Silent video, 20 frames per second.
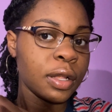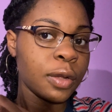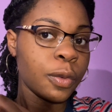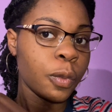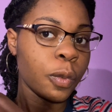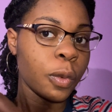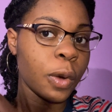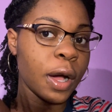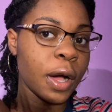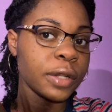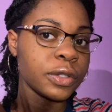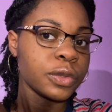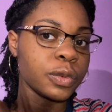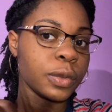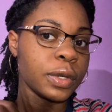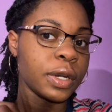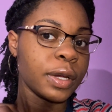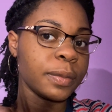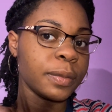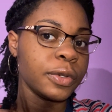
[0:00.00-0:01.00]
watch
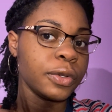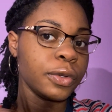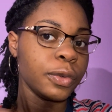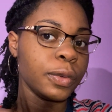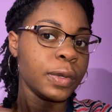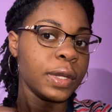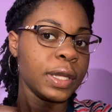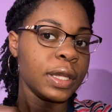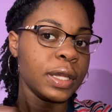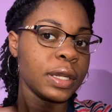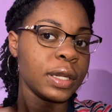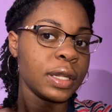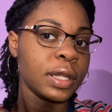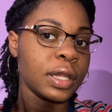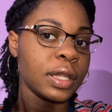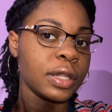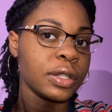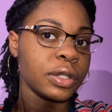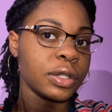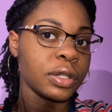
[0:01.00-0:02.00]
what I'm doing
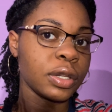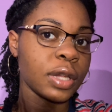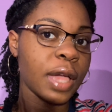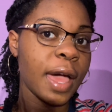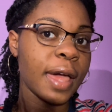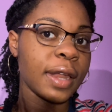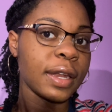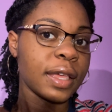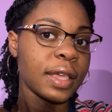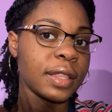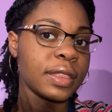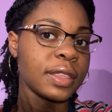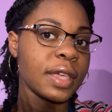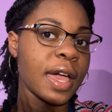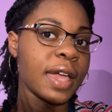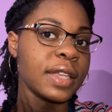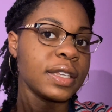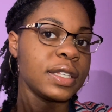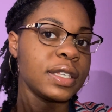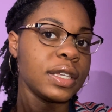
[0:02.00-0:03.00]
and kind of get the
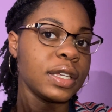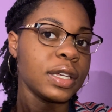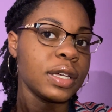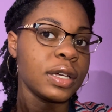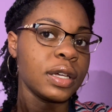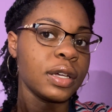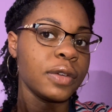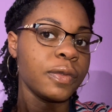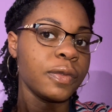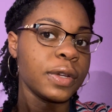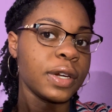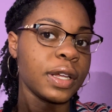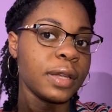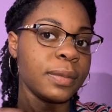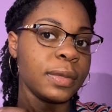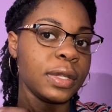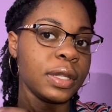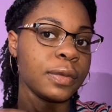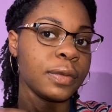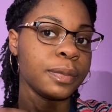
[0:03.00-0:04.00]
idea of what I
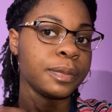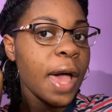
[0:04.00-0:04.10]
mean.